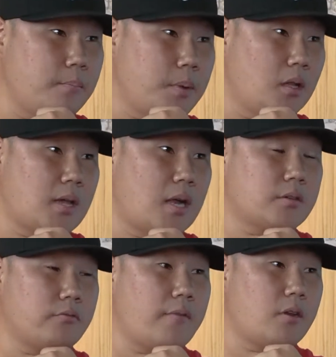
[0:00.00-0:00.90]
billion
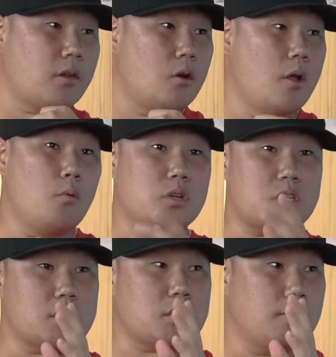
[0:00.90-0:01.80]
in revenue, which
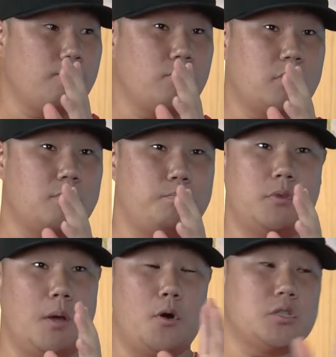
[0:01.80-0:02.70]
is
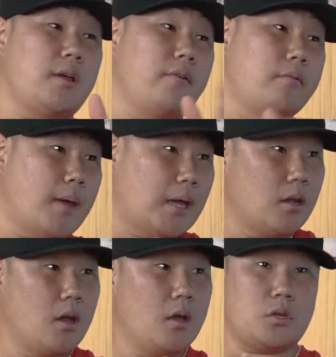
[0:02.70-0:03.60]
the most they've ever
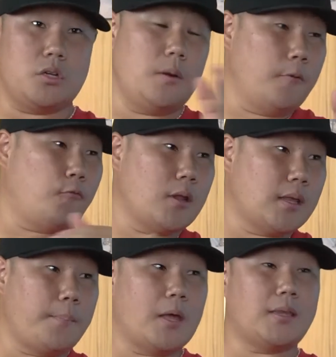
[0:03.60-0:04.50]
made. The year before that,
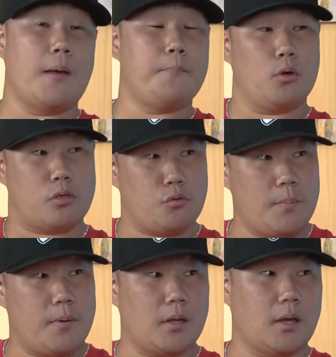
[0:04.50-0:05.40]
they made
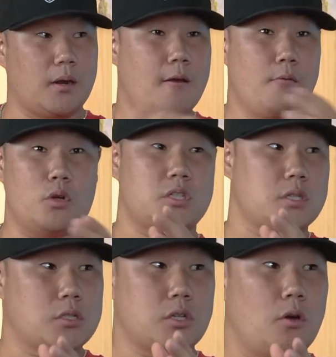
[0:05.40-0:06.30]
$10.3 billion, which is
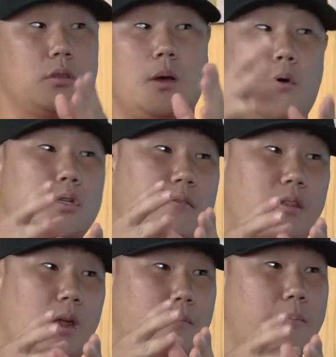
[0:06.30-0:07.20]
also the most they've
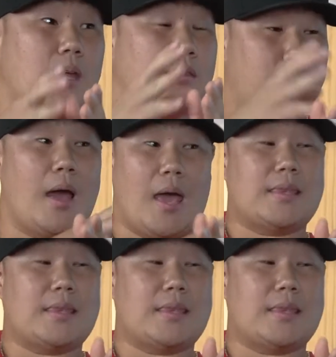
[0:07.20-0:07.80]
ever made at that